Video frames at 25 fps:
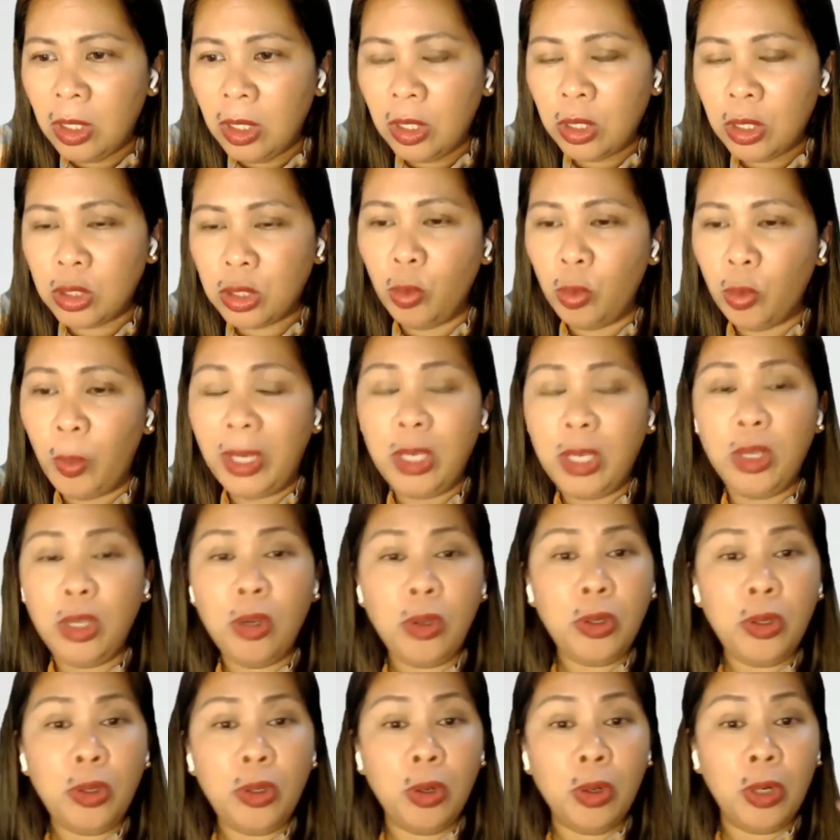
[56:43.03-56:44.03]
So when
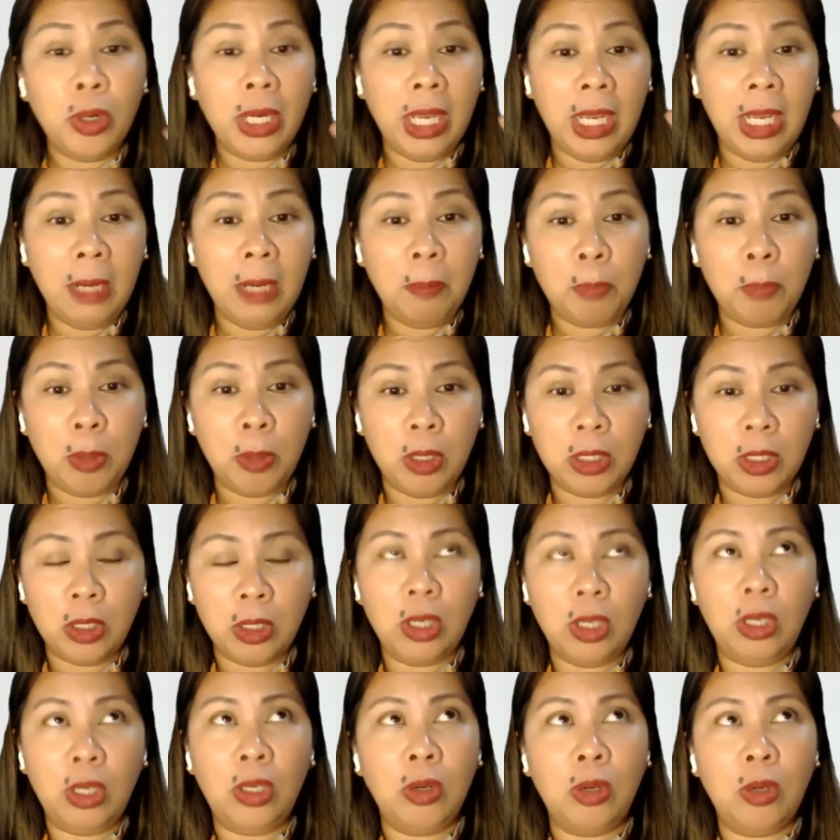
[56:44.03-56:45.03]
you don't input
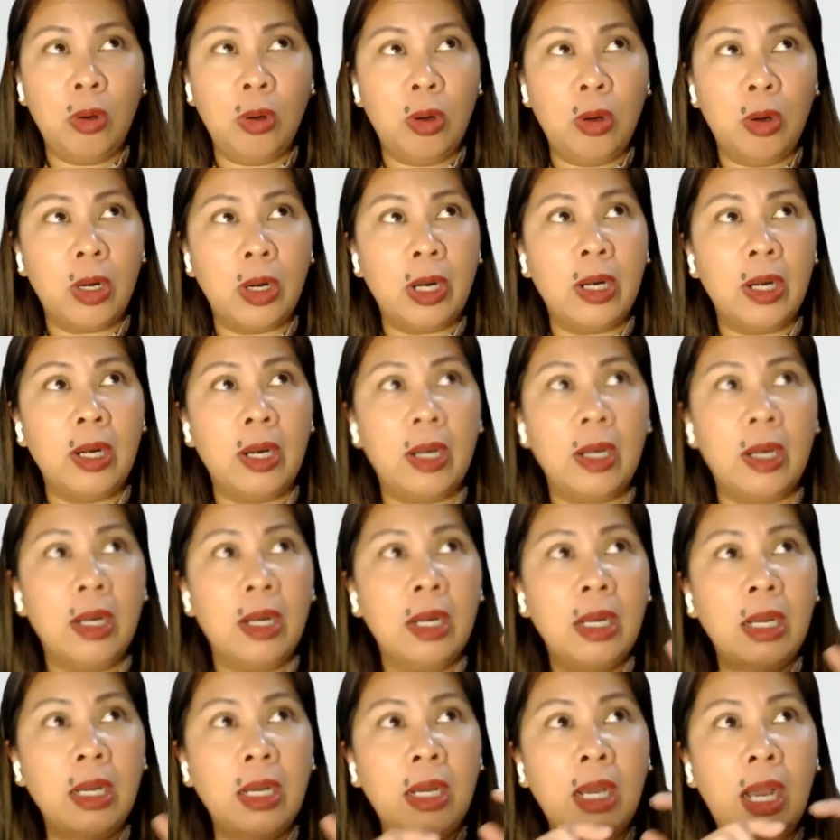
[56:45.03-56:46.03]
your
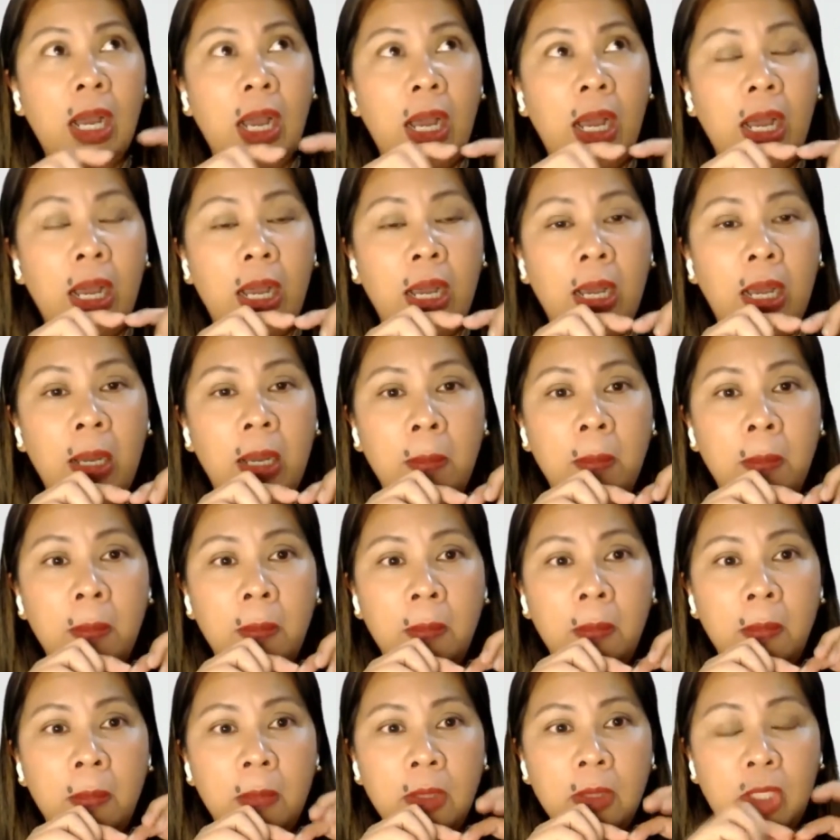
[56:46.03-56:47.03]

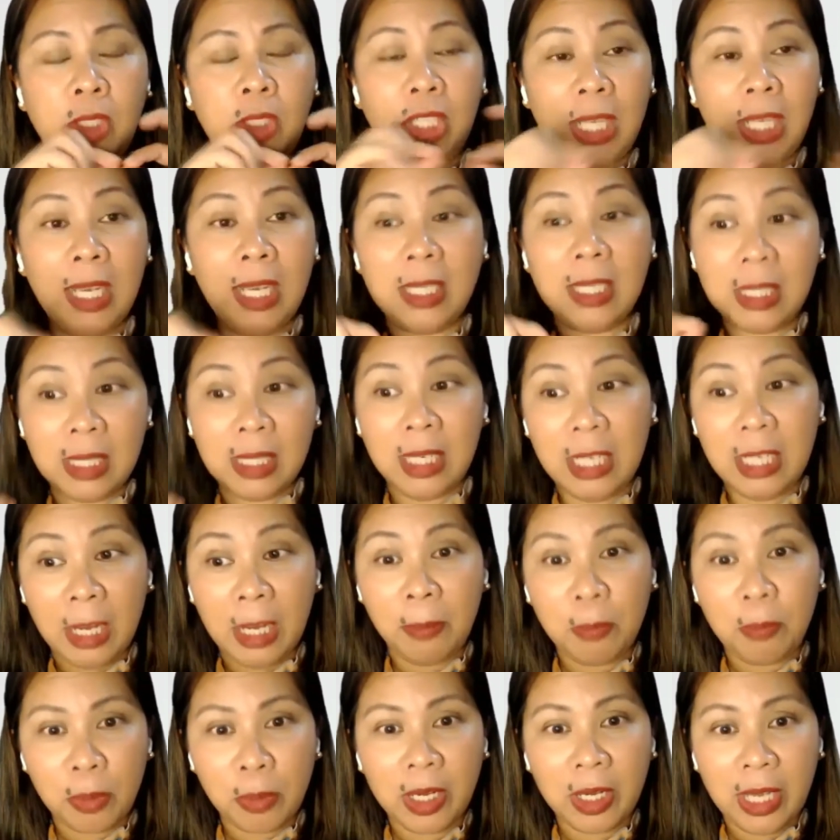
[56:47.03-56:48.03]
GST
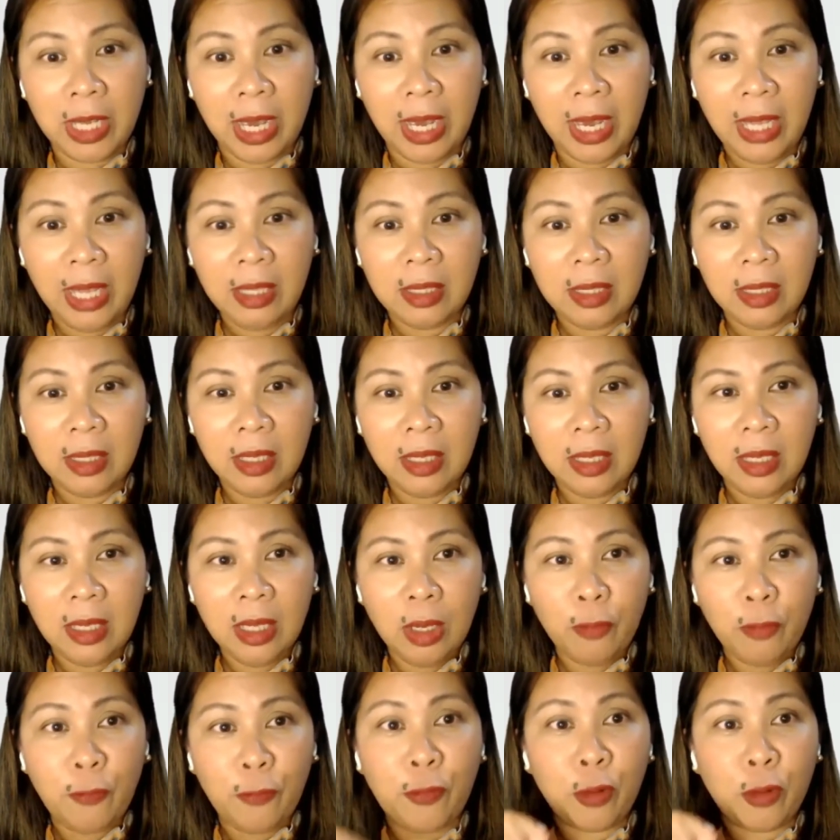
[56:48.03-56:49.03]
number yet,
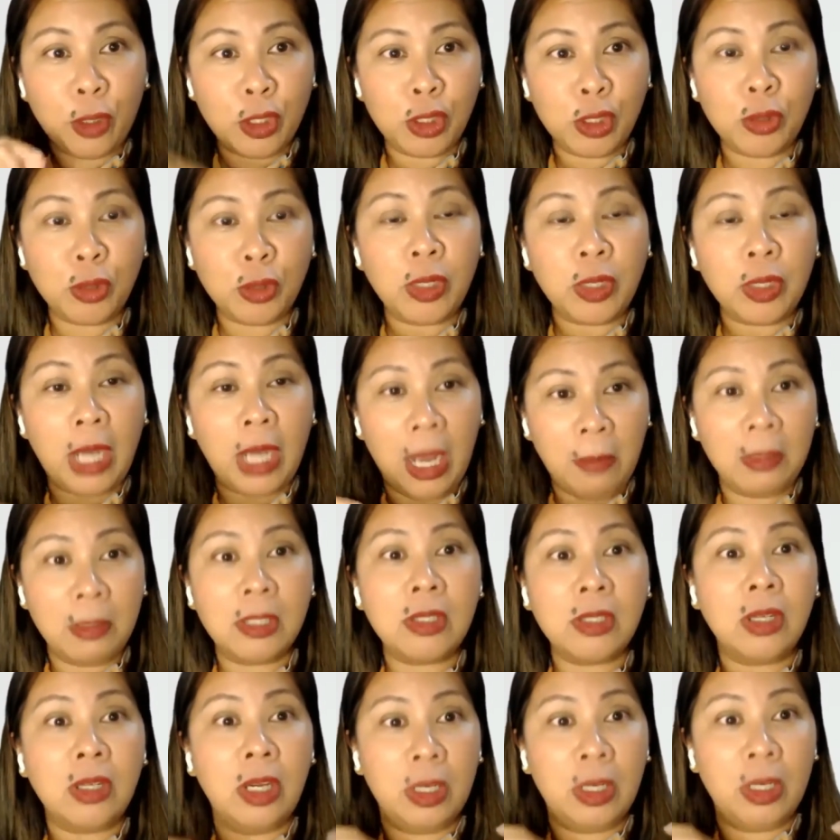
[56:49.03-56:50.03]
for sure
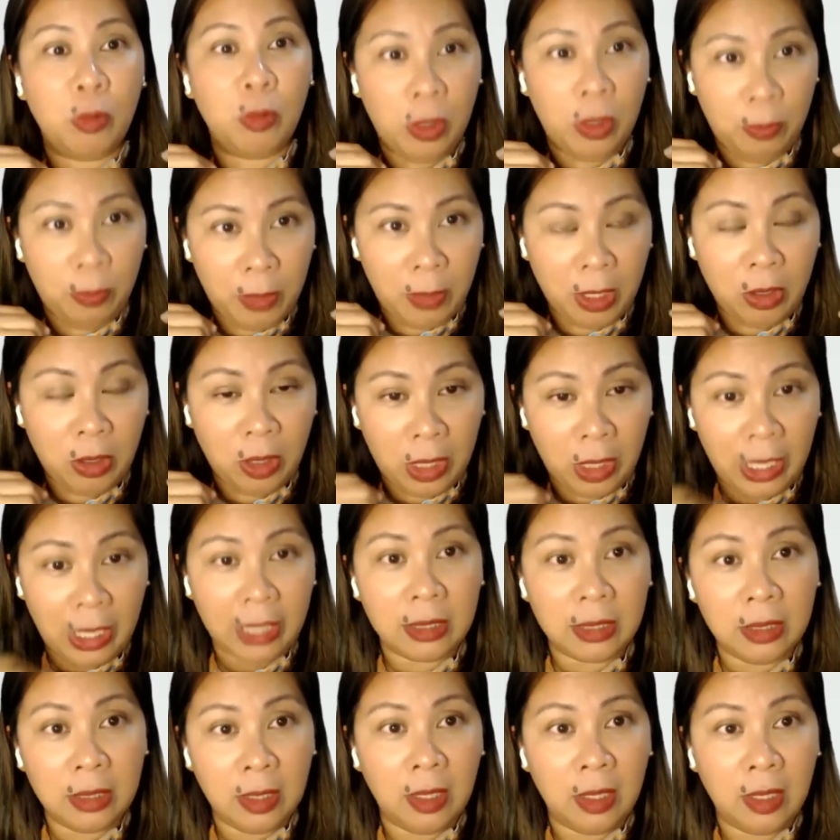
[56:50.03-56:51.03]
Amazon will be
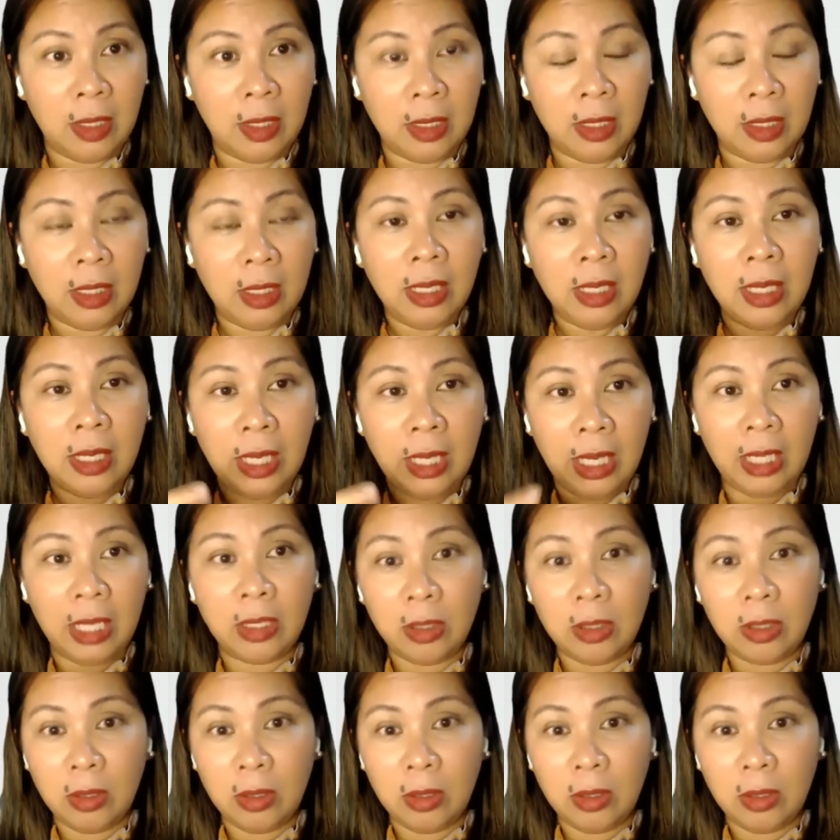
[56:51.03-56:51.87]
collecting it